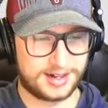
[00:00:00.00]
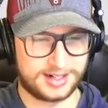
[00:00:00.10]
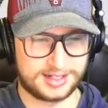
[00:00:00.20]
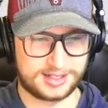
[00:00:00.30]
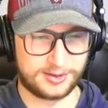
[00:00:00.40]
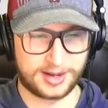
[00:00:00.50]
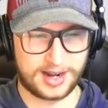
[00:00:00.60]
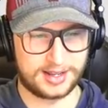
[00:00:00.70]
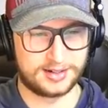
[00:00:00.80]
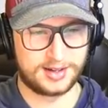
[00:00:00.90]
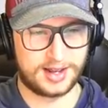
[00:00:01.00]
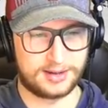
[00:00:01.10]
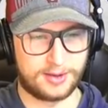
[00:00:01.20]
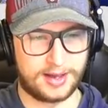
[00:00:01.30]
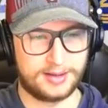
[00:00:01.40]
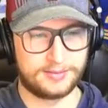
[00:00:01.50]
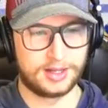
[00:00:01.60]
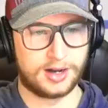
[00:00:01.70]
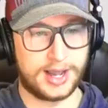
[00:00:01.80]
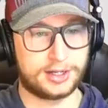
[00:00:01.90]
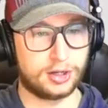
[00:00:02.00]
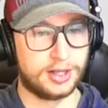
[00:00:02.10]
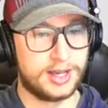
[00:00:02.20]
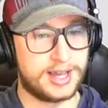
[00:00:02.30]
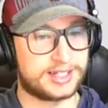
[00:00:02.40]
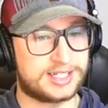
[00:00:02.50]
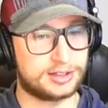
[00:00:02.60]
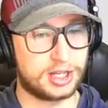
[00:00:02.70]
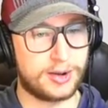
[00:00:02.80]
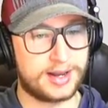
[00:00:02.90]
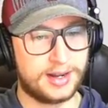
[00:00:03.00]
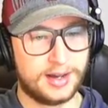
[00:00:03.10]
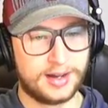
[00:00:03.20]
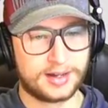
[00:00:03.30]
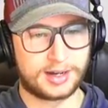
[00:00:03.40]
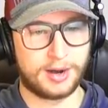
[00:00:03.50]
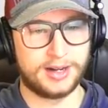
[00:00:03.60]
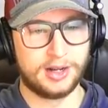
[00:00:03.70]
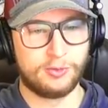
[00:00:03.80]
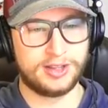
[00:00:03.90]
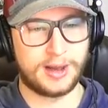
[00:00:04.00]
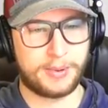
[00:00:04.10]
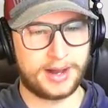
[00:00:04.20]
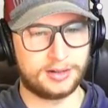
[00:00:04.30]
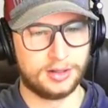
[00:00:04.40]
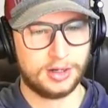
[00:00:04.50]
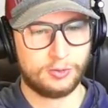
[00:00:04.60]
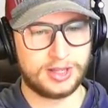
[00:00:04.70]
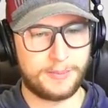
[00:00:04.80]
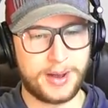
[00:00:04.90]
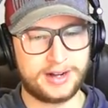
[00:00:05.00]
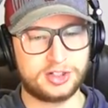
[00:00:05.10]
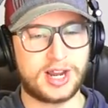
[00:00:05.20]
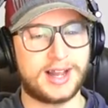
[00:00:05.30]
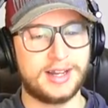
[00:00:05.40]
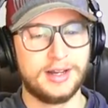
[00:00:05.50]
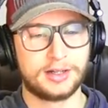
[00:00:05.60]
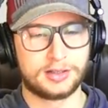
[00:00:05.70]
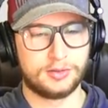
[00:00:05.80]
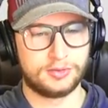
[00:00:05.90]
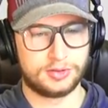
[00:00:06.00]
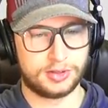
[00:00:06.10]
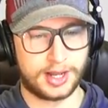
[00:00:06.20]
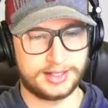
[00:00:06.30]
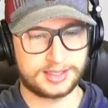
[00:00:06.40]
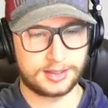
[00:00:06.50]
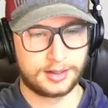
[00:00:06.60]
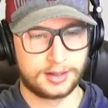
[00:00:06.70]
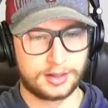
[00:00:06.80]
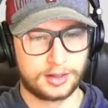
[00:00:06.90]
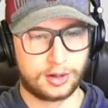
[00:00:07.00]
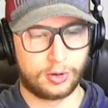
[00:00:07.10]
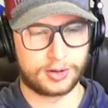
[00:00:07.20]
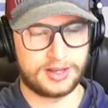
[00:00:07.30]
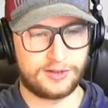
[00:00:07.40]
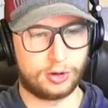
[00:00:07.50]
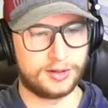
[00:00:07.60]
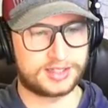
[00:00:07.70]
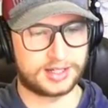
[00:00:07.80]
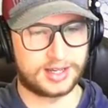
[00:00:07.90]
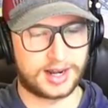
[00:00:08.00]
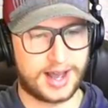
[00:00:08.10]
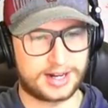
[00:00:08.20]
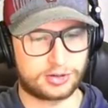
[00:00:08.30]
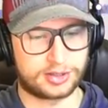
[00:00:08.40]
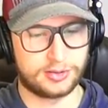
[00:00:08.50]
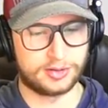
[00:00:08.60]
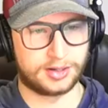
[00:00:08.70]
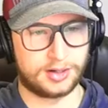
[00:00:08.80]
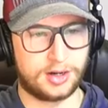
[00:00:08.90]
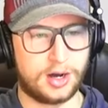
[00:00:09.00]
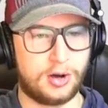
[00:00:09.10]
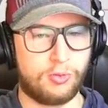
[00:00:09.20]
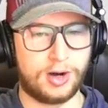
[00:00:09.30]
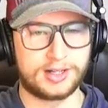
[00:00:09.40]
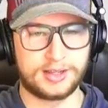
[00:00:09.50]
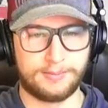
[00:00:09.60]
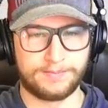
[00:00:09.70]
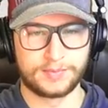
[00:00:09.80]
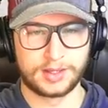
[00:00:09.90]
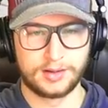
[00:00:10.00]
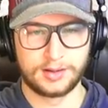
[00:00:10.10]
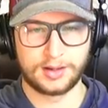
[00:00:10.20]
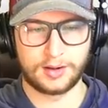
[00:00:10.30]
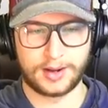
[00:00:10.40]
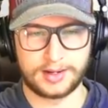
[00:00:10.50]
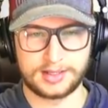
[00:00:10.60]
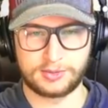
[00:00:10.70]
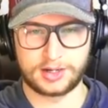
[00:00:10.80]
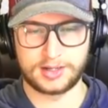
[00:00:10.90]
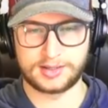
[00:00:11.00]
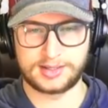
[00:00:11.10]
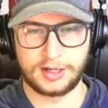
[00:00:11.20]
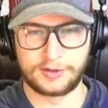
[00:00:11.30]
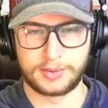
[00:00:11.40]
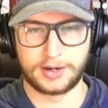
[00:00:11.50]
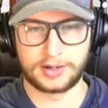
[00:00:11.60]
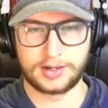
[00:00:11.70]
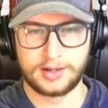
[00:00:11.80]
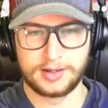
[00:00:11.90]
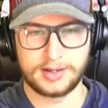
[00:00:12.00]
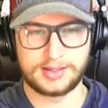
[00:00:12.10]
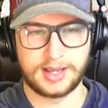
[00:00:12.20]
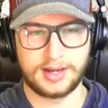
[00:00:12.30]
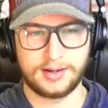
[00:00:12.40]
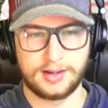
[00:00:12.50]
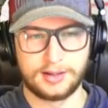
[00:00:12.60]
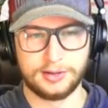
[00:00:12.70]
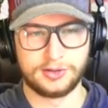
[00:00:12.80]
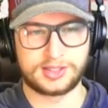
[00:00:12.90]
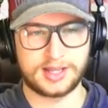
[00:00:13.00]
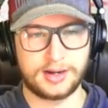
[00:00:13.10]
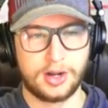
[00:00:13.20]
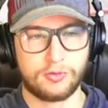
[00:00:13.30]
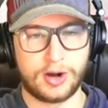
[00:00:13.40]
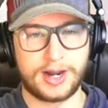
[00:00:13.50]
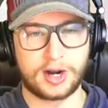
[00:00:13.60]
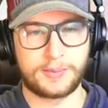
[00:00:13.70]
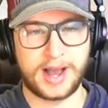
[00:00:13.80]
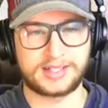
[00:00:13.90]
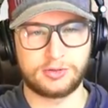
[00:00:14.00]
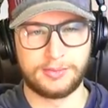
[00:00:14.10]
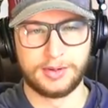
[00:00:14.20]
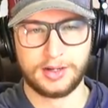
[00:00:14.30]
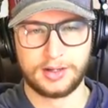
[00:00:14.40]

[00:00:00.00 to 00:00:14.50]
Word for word: I just don't get it. Anyway, Eichel, you can still do it. Come on, win that battle. Win that battle, Jack. Nice. Or even Olofsson can get a hat trick too. Oh, one of them. All right, it is what it is. Silferberg is in, loses it. Reinhardt pass to him.